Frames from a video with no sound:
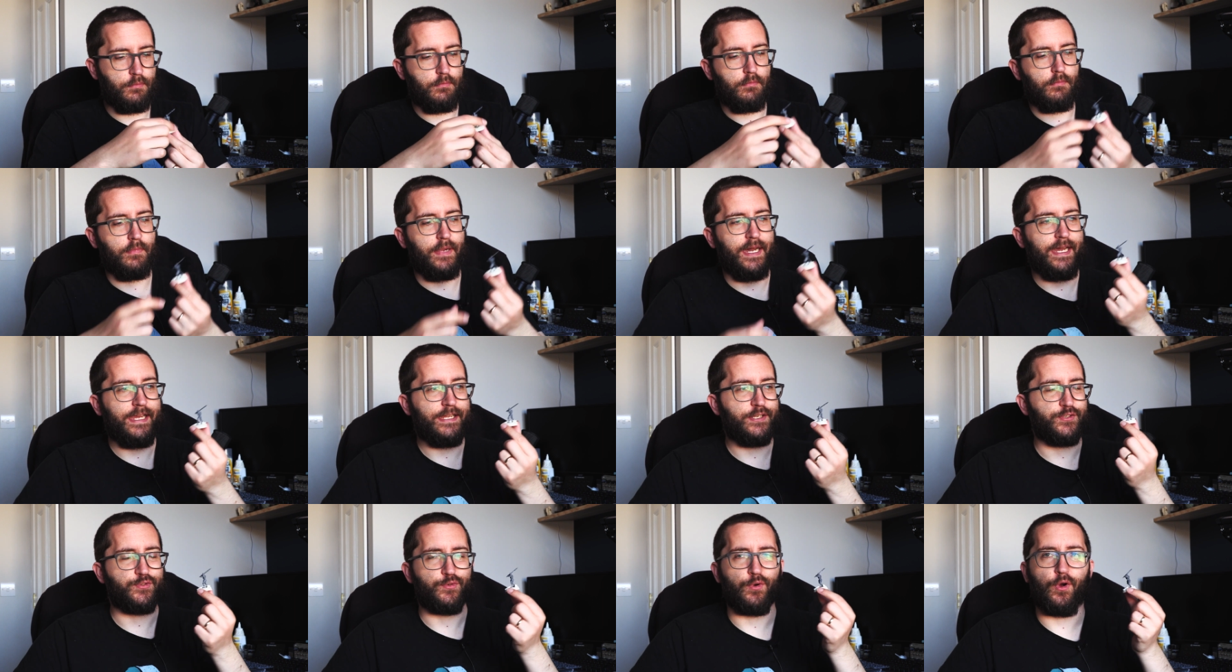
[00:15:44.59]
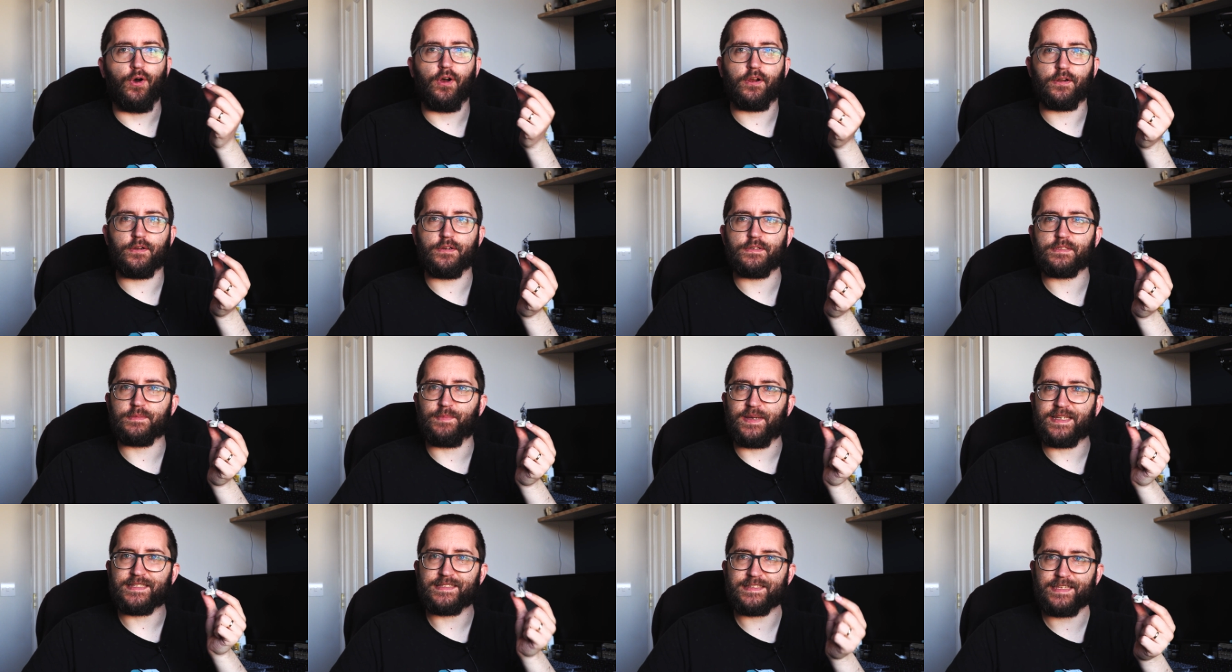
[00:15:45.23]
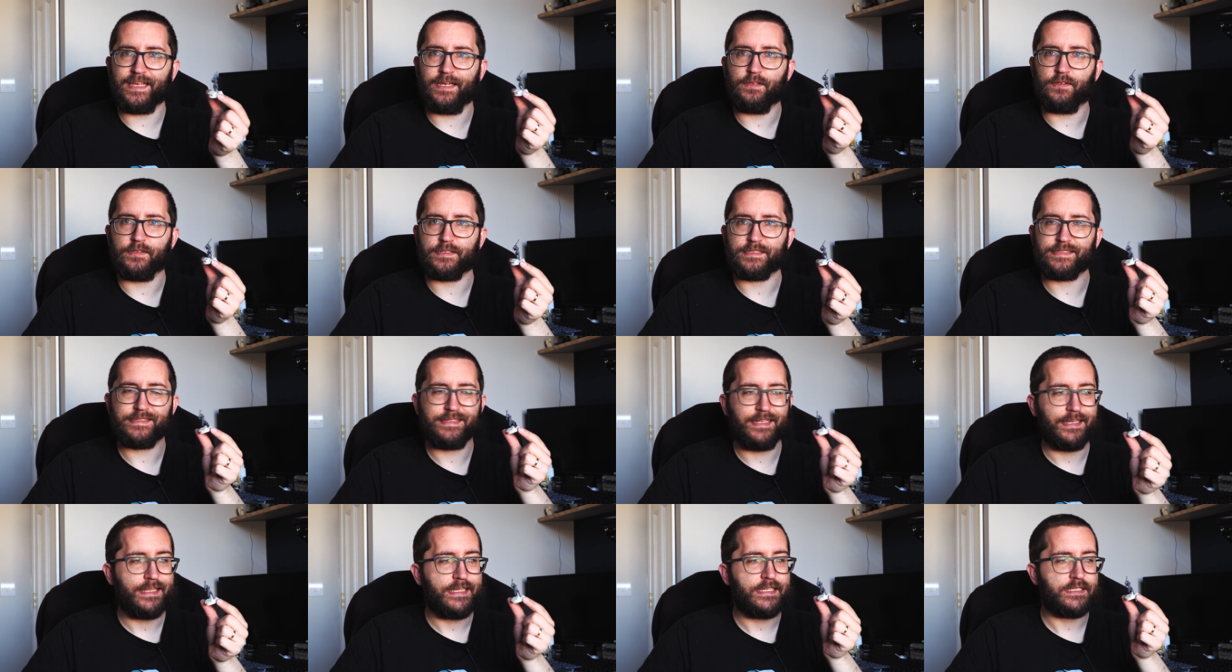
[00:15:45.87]
my Draugrs, my
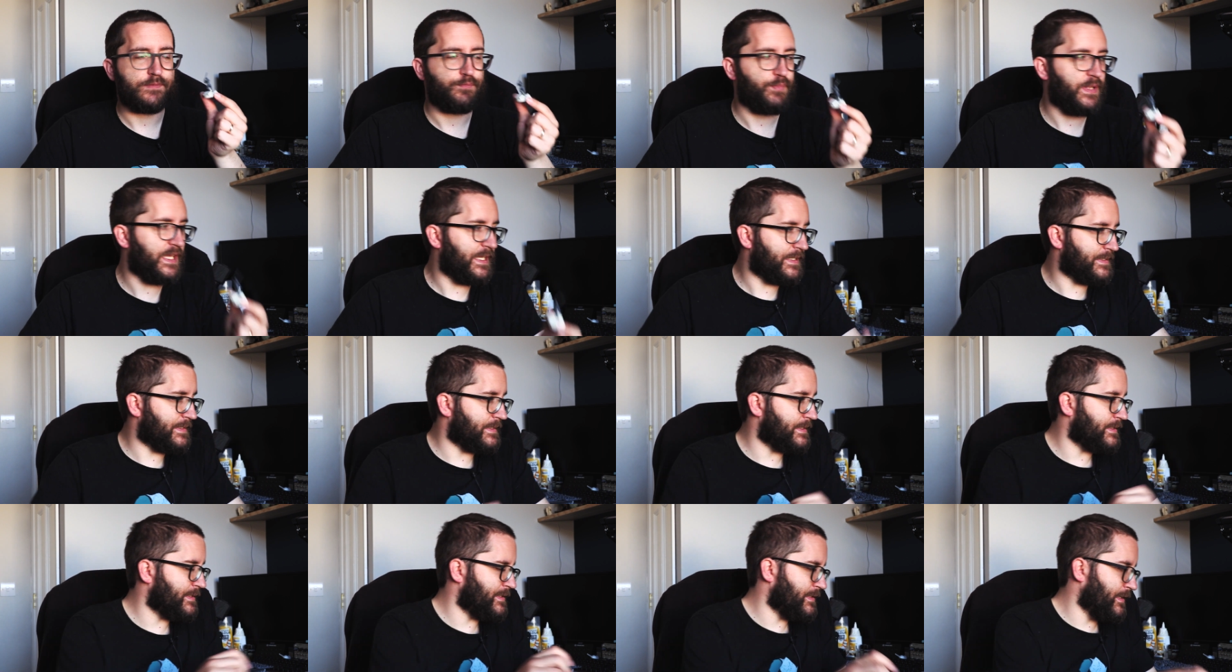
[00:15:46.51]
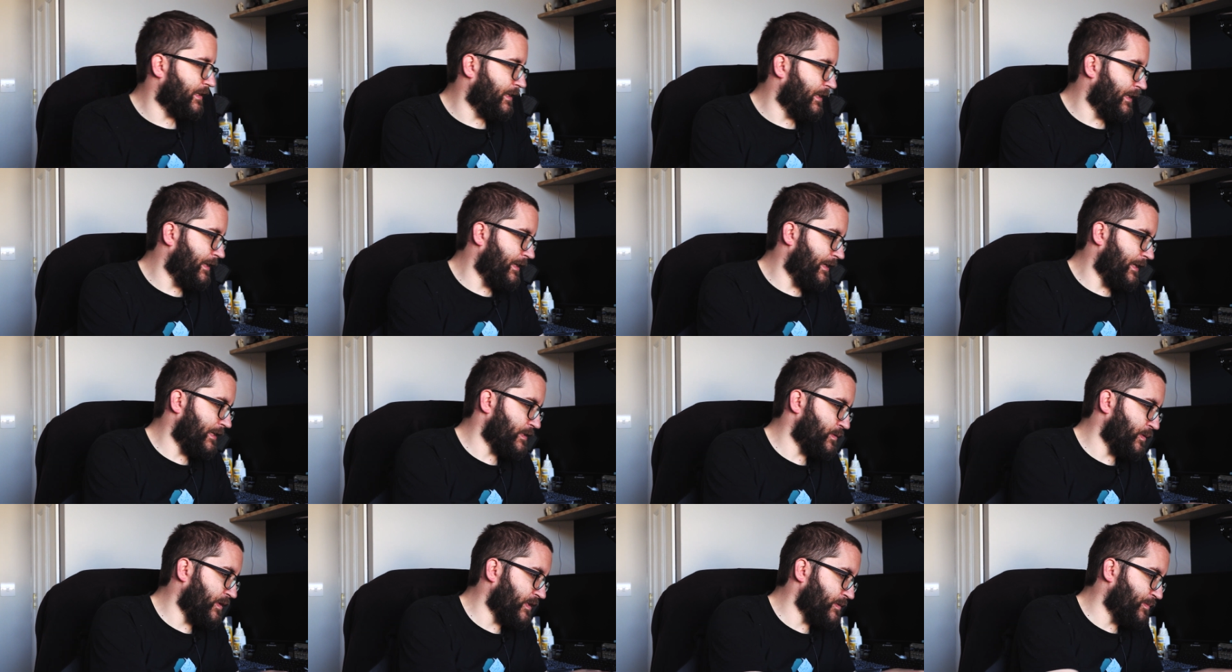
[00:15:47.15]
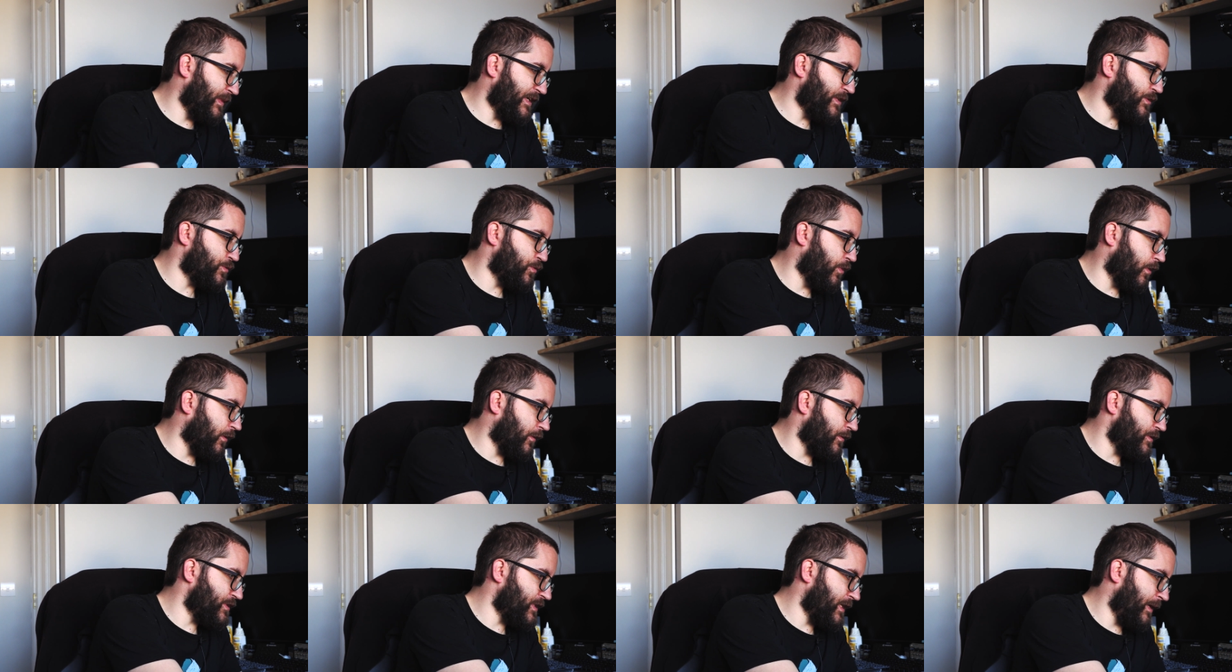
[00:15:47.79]
skeletons to these bases, as well as my
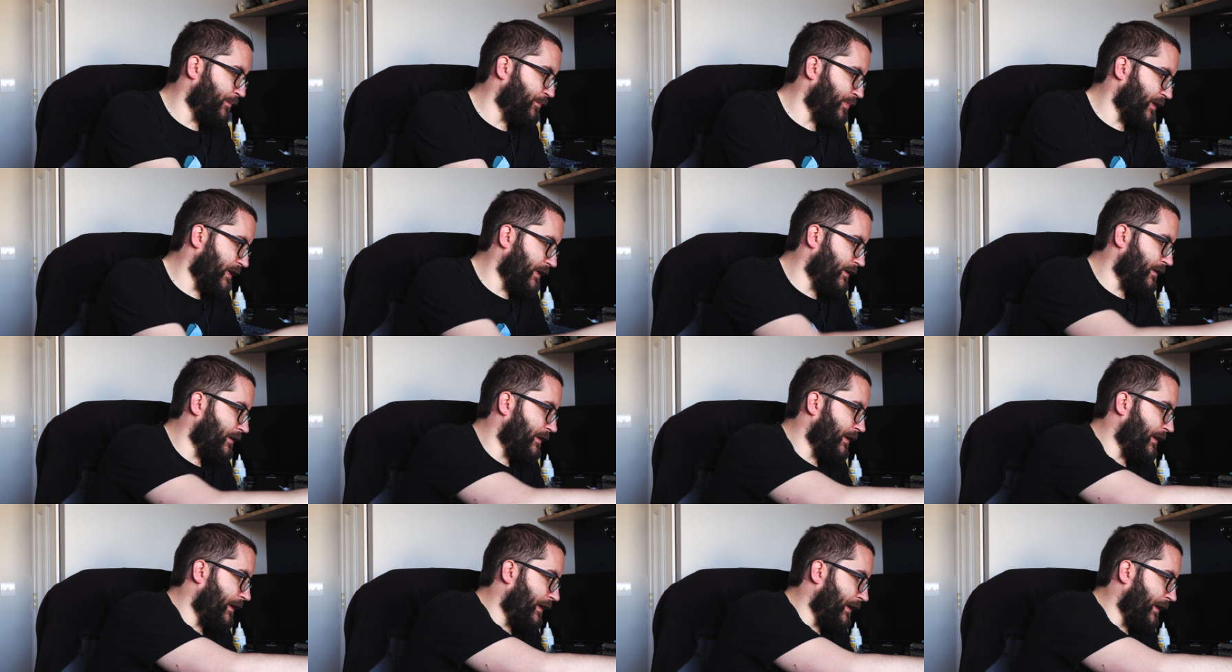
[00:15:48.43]
Draugr champion.